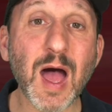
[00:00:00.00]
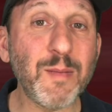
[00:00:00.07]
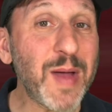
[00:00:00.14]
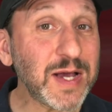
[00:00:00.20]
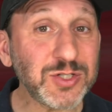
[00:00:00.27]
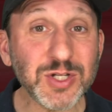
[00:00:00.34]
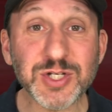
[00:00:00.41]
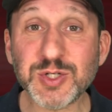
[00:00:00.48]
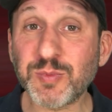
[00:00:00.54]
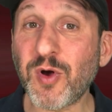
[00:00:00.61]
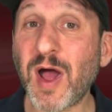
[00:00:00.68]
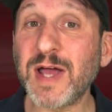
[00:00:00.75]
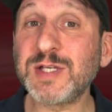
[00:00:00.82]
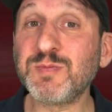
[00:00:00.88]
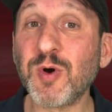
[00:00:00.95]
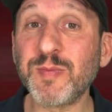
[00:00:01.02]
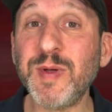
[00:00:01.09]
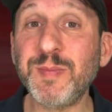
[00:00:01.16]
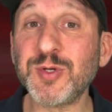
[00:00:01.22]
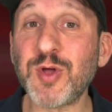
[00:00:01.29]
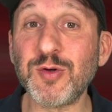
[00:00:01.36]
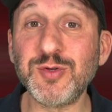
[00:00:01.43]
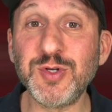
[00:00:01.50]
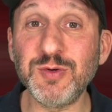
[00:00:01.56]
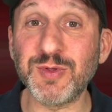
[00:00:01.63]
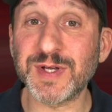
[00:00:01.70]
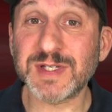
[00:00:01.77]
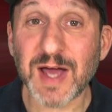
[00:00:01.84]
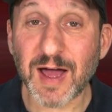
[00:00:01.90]
I'm actually surprised more people don't
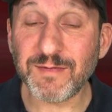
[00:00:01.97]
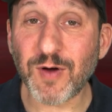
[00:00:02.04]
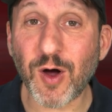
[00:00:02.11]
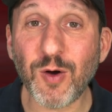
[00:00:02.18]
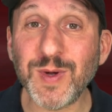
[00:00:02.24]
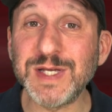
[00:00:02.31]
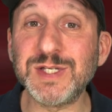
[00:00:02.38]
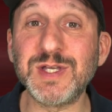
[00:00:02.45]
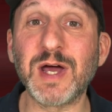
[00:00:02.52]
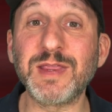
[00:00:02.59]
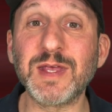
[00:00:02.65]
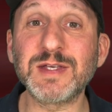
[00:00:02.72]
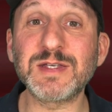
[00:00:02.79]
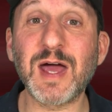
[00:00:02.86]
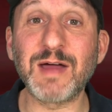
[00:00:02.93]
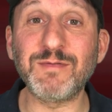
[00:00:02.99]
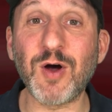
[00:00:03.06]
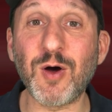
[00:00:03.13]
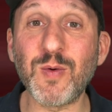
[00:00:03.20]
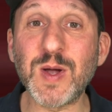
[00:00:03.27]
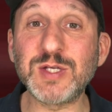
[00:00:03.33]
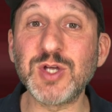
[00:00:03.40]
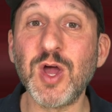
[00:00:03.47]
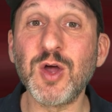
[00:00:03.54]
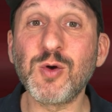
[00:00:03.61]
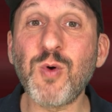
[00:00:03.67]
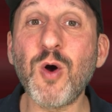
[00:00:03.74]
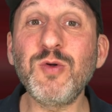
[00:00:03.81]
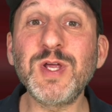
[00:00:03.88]
do this. I've always done this. I've always
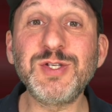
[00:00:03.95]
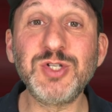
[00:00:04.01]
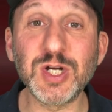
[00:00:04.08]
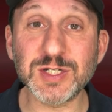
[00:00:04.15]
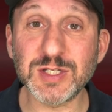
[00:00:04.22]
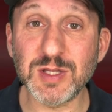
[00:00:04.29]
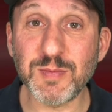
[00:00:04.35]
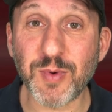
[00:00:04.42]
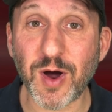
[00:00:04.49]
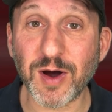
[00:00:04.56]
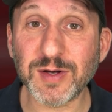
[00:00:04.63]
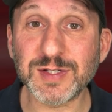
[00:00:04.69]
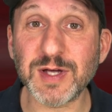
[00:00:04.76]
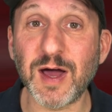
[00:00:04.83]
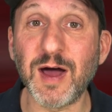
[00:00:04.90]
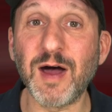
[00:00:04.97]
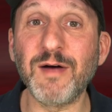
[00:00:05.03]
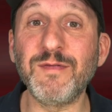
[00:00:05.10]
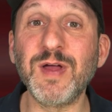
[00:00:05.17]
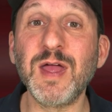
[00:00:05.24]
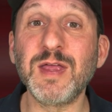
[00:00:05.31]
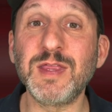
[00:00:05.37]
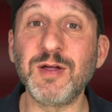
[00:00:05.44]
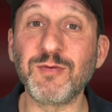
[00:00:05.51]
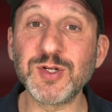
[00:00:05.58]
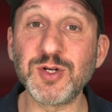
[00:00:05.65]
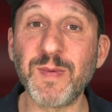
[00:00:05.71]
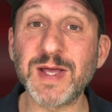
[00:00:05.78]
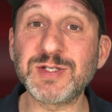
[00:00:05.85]
quoted just the parts of the
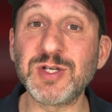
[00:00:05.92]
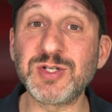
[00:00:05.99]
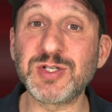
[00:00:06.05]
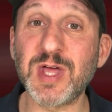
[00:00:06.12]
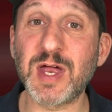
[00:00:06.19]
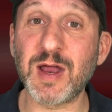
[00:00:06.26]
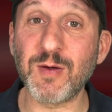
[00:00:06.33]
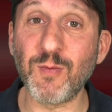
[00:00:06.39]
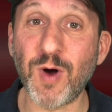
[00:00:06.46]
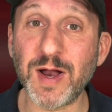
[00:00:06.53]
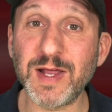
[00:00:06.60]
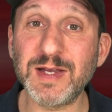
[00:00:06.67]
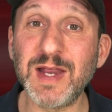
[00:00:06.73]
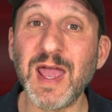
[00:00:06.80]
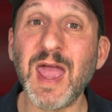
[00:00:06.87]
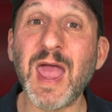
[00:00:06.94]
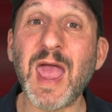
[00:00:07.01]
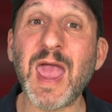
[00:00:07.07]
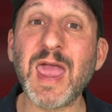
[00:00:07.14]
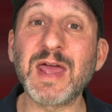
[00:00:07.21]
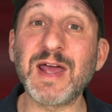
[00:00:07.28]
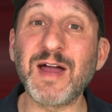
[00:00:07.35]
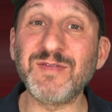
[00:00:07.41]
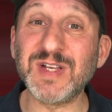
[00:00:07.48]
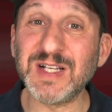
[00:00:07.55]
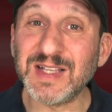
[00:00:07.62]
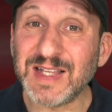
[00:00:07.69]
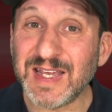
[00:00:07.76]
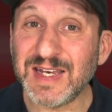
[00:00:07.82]
original message that I wanted and I've
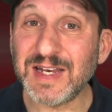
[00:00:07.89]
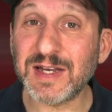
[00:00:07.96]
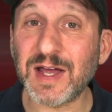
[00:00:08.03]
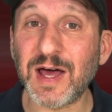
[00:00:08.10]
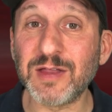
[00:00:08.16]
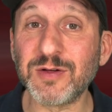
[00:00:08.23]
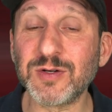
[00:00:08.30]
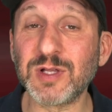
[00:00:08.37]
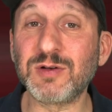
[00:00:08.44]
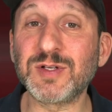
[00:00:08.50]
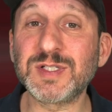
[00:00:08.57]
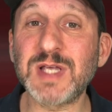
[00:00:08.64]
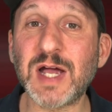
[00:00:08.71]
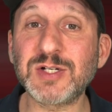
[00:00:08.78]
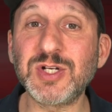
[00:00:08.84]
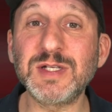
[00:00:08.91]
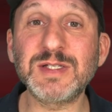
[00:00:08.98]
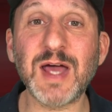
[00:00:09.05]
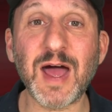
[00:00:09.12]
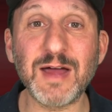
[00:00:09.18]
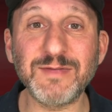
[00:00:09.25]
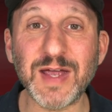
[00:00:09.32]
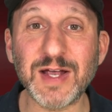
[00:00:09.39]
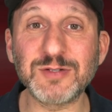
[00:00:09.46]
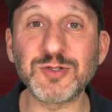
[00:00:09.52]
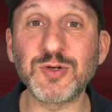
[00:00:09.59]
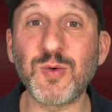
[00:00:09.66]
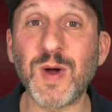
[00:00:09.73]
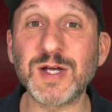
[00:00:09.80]
deleted other little sections. I've
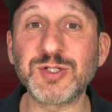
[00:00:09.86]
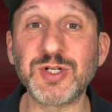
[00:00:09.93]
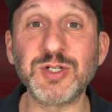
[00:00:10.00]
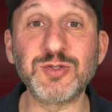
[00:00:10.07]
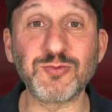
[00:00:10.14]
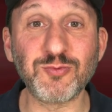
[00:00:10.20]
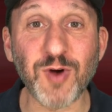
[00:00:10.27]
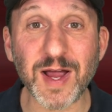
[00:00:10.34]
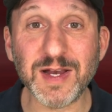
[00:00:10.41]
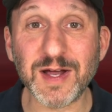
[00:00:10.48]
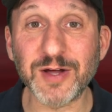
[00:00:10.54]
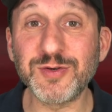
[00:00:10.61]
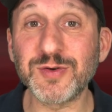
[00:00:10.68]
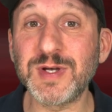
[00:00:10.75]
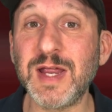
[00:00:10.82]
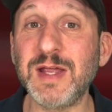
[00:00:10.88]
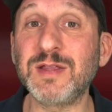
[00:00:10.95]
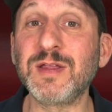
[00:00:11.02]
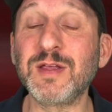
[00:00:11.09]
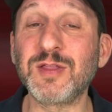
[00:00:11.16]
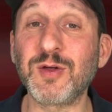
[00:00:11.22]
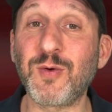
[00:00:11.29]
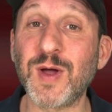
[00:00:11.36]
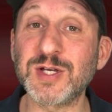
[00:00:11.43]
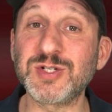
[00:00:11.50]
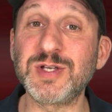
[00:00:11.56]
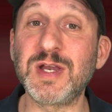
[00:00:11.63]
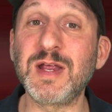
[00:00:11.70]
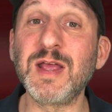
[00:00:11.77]
answered questions right underneath the
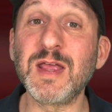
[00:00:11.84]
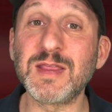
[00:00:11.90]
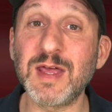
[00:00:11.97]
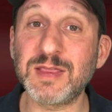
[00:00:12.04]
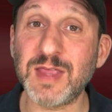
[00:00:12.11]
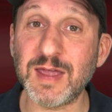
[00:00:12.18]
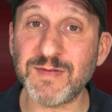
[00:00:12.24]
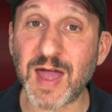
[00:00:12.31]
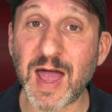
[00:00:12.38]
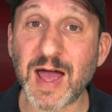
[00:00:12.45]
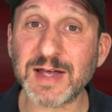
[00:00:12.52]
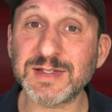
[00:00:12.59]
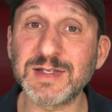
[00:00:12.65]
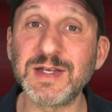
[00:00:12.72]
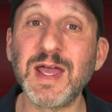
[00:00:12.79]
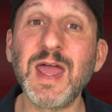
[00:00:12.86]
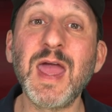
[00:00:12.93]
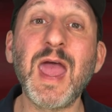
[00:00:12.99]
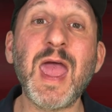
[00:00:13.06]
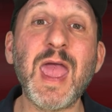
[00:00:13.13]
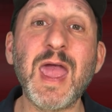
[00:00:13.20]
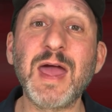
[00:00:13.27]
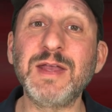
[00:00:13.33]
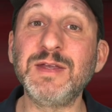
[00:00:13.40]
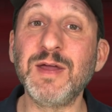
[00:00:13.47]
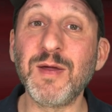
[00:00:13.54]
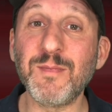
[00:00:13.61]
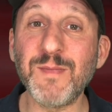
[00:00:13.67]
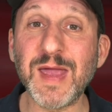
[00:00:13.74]
question that they've asked
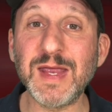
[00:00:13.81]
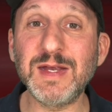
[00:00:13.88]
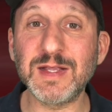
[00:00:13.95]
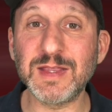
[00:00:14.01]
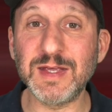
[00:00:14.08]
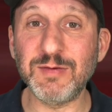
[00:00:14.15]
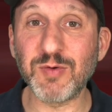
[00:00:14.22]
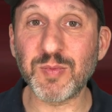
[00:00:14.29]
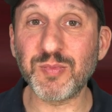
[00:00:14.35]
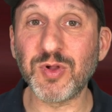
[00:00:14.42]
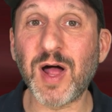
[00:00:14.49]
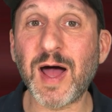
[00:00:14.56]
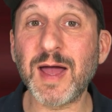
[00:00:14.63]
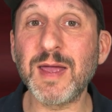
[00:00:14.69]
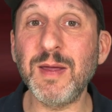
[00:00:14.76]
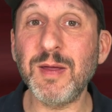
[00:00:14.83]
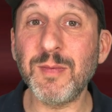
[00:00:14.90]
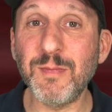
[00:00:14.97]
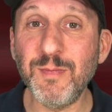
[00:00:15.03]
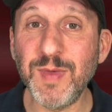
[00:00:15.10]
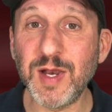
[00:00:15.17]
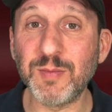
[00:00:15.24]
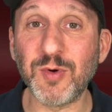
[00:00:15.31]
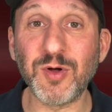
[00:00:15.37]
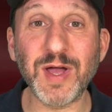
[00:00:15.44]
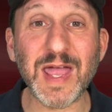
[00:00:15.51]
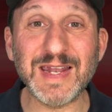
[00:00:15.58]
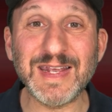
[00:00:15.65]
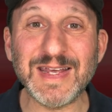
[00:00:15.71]
and made the reply
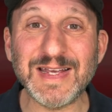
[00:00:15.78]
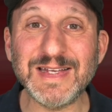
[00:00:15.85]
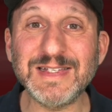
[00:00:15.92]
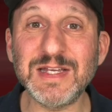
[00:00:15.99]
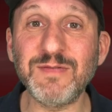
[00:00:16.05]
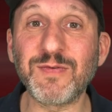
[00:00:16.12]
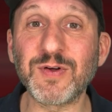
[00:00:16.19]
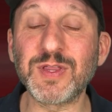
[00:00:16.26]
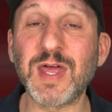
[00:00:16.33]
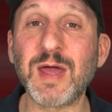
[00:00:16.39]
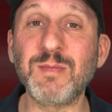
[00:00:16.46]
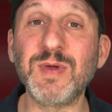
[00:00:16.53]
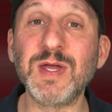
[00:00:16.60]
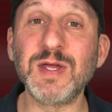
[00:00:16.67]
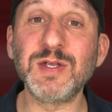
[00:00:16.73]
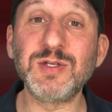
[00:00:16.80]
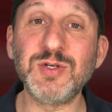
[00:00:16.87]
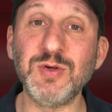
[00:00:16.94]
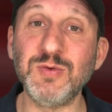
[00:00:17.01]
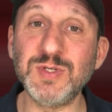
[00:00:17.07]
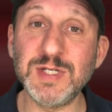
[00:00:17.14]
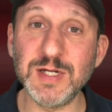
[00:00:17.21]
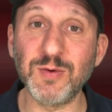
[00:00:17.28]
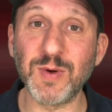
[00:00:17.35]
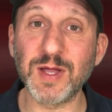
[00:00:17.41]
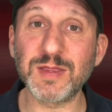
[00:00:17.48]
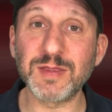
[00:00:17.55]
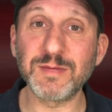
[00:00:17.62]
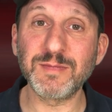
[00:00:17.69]
minimal and easy for them to deal
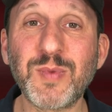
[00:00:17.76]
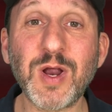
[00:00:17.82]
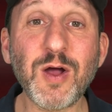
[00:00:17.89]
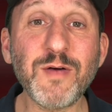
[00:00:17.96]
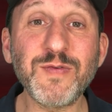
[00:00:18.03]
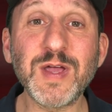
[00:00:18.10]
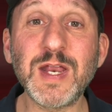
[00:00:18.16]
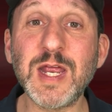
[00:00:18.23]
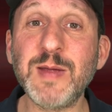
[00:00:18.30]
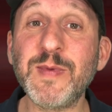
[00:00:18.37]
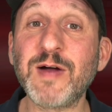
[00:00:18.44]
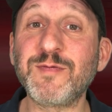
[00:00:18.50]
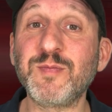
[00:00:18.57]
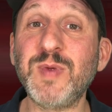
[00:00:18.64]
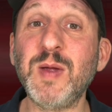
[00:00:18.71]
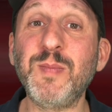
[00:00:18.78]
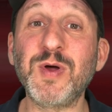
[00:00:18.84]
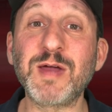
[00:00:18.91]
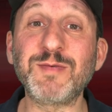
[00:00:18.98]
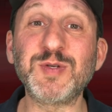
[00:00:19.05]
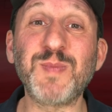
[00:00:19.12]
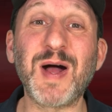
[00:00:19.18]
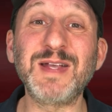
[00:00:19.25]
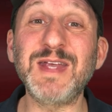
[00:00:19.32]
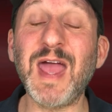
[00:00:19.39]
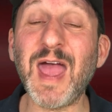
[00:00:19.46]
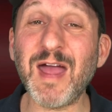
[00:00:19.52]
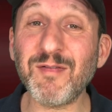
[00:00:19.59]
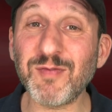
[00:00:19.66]
with. But I often get email from people that respond
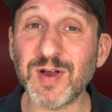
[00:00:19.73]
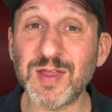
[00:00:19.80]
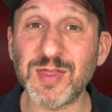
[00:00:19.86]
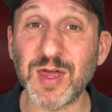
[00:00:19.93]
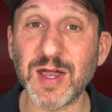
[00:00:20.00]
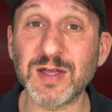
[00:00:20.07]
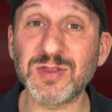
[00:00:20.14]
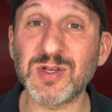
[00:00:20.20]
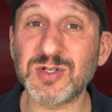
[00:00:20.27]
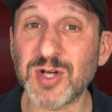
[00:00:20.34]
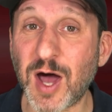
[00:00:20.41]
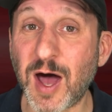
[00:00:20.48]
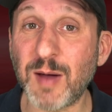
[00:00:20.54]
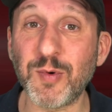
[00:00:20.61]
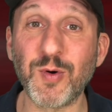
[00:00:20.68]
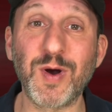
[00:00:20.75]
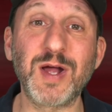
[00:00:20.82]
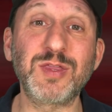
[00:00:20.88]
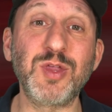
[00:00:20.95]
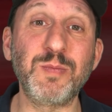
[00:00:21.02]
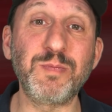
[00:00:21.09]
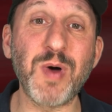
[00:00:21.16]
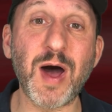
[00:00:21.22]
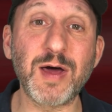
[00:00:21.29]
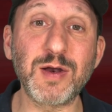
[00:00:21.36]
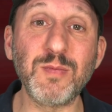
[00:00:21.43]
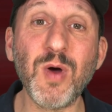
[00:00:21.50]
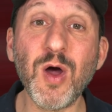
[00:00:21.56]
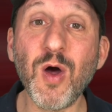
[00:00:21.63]
to everything at the top or at the
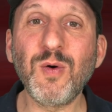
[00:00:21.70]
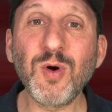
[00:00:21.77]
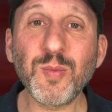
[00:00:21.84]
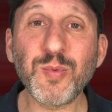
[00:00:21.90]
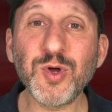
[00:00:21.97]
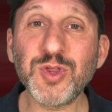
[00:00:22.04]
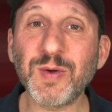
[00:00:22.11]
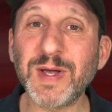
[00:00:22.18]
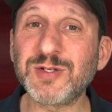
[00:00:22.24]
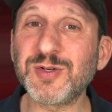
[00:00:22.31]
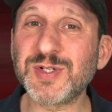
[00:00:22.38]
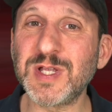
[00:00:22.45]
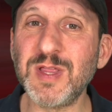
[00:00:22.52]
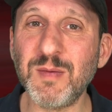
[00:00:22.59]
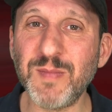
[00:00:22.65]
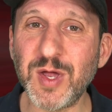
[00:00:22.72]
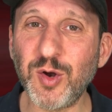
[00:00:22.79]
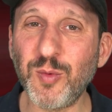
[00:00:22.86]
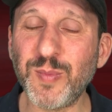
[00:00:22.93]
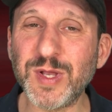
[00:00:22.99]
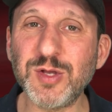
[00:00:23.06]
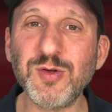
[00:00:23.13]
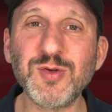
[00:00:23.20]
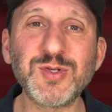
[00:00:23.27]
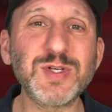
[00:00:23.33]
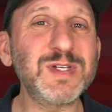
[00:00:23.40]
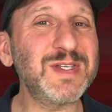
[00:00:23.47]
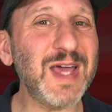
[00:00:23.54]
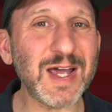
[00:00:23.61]
bottom or put their answers in the middle but
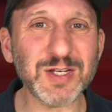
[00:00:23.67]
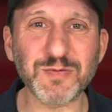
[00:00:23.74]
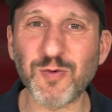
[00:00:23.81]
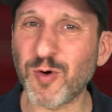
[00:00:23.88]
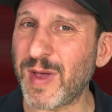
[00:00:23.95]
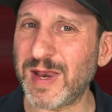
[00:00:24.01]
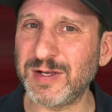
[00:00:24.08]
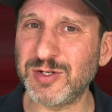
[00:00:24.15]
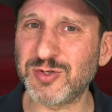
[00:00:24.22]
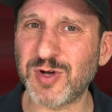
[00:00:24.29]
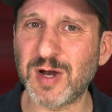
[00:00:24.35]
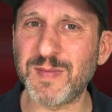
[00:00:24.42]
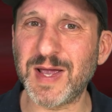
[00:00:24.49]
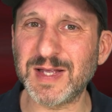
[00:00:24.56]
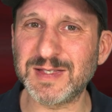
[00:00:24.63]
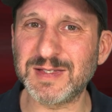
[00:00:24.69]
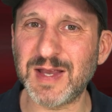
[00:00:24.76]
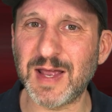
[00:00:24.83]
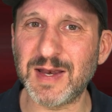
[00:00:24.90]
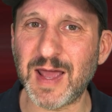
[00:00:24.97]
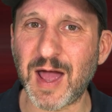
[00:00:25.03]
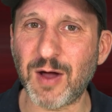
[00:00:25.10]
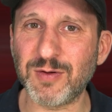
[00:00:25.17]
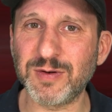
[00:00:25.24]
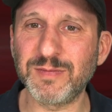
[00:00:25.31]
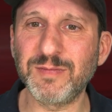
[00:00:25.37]
use text formatting to try to make it stand out.